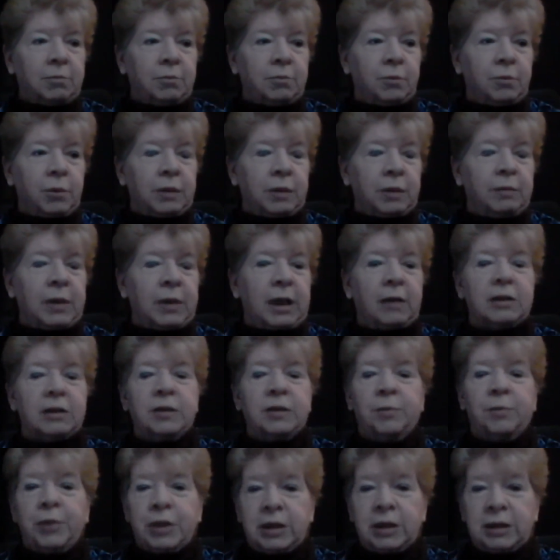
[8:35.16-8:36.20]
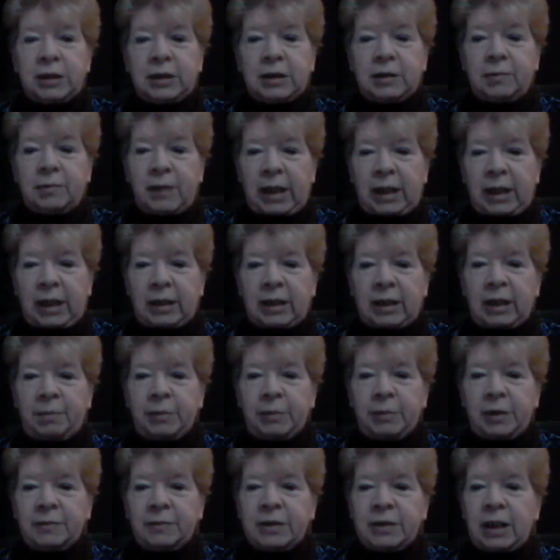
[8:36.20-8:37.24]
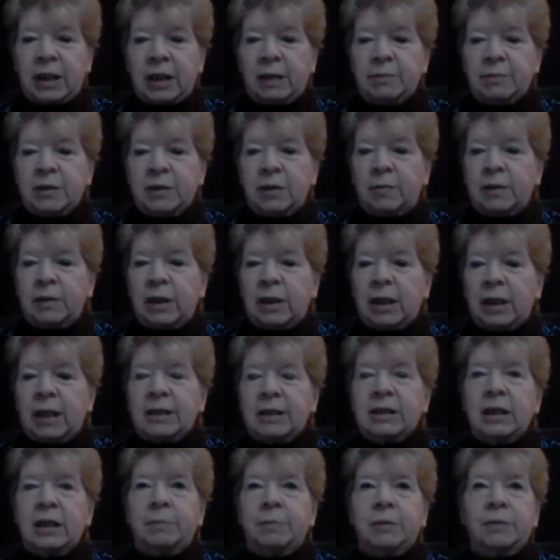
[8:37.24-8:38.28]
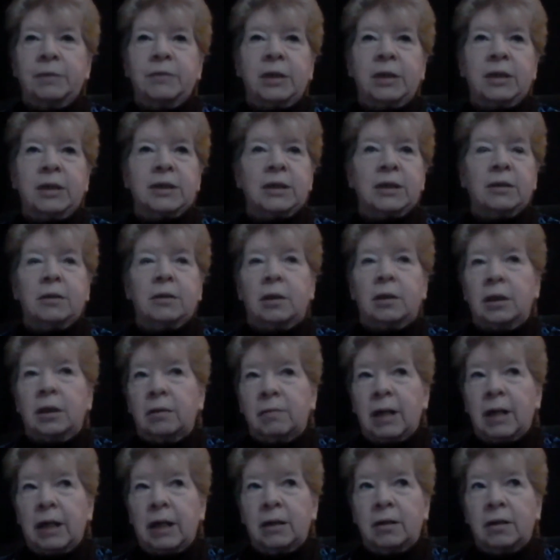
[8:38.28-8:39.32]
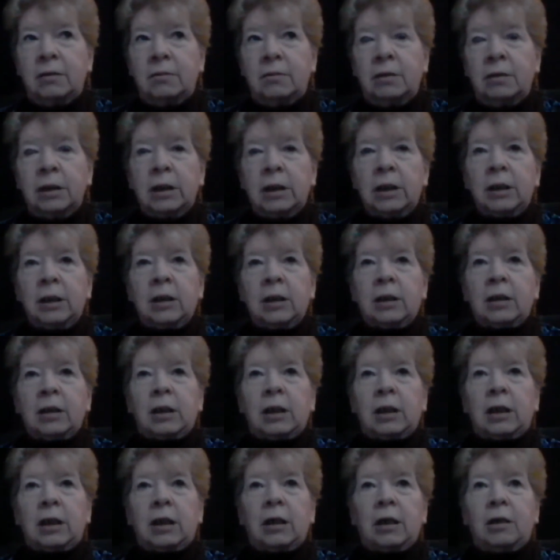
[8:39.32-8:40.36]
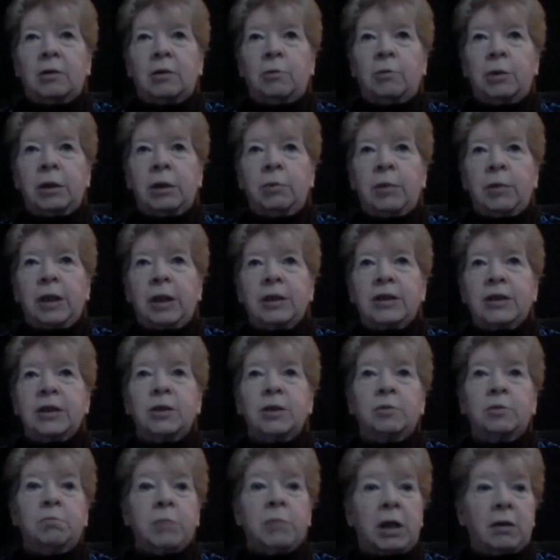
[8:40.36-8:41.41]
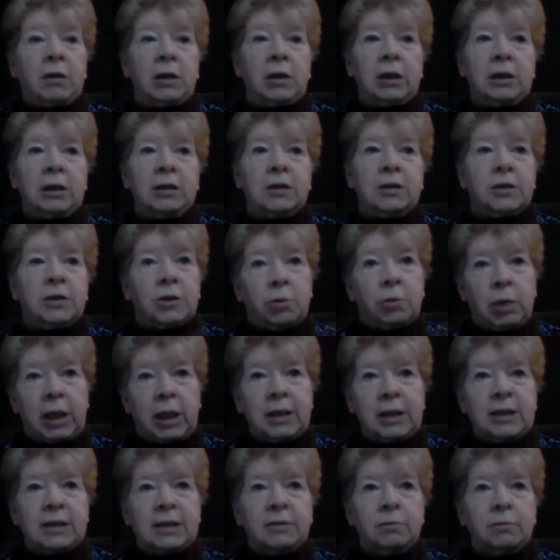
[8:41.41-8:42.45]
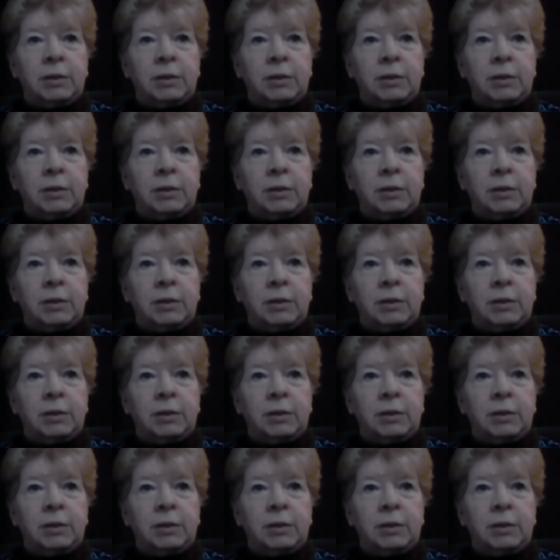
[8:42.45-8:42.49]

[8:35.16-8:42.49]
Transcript: We've been out to Bridging the Divide a couple of times over the last couple of years in Colorado. We went to Maryland twice.